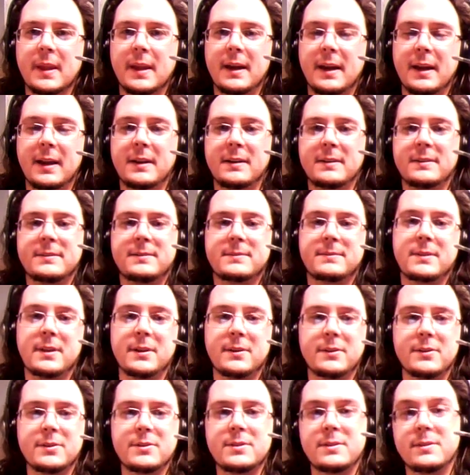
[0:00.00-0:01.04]
and you
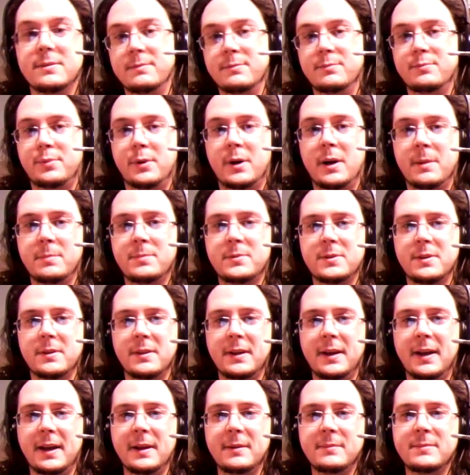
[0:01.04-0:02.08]
know, there's props to
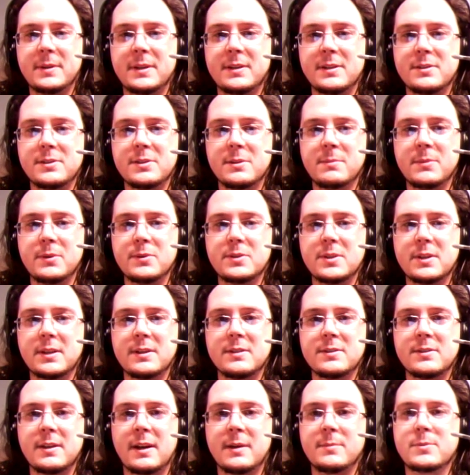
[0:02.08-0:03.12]
that because the music
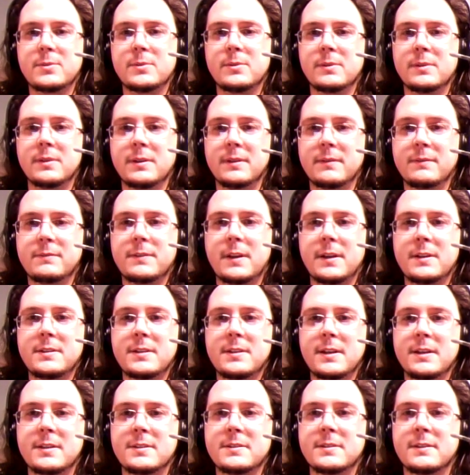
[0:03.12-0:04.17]
is absolutely
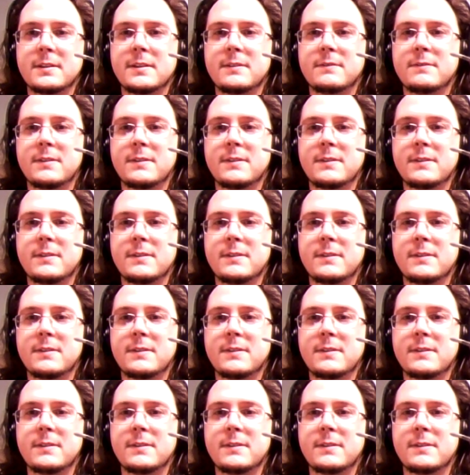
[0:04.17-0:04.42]
fantastic.